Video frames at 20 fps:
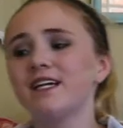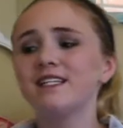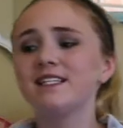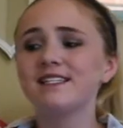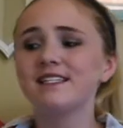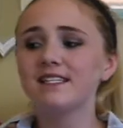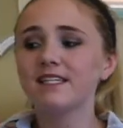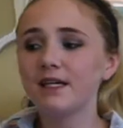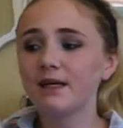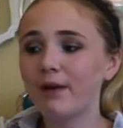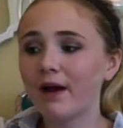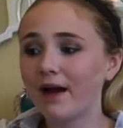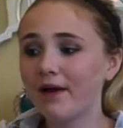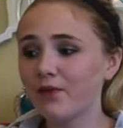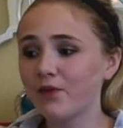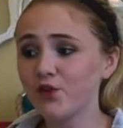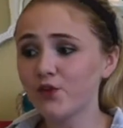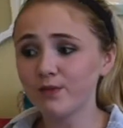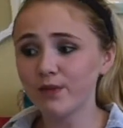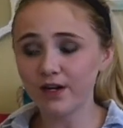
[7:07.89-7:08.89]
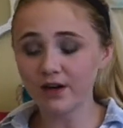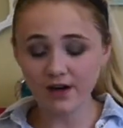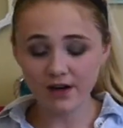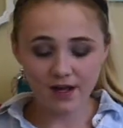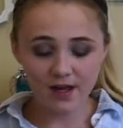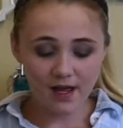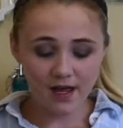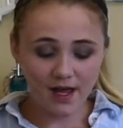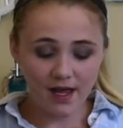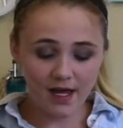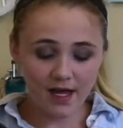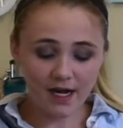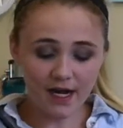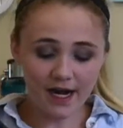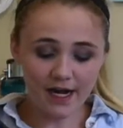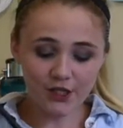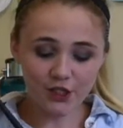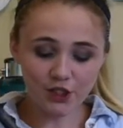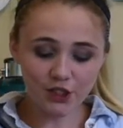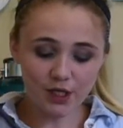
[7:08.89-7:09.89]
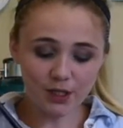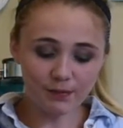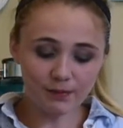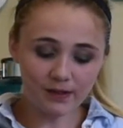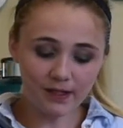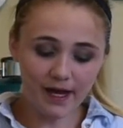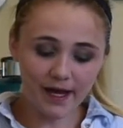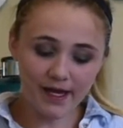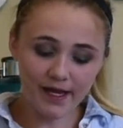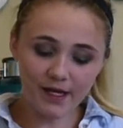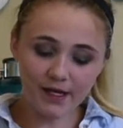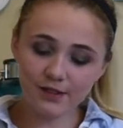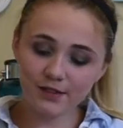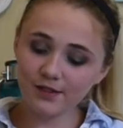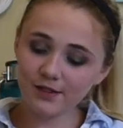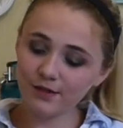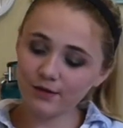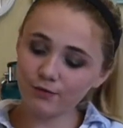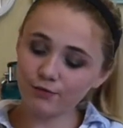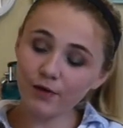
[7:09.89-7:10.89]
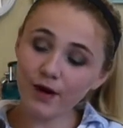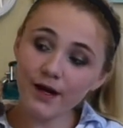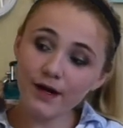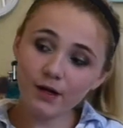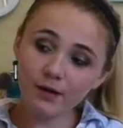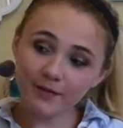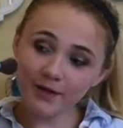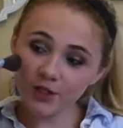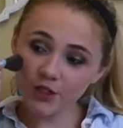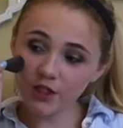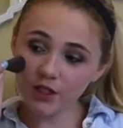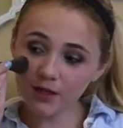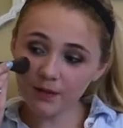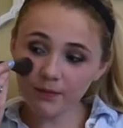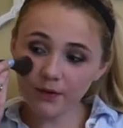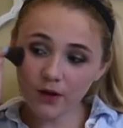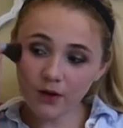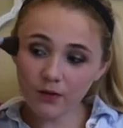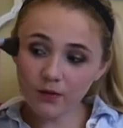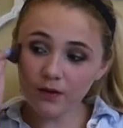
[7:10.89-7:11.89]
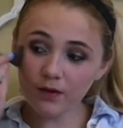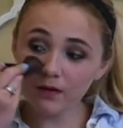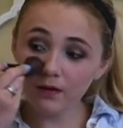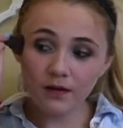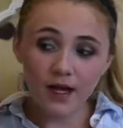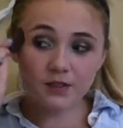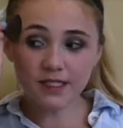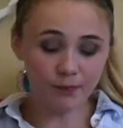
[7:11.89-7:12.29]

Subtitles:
I can't see behind this mirror. And I just apply it right on the cheekbone.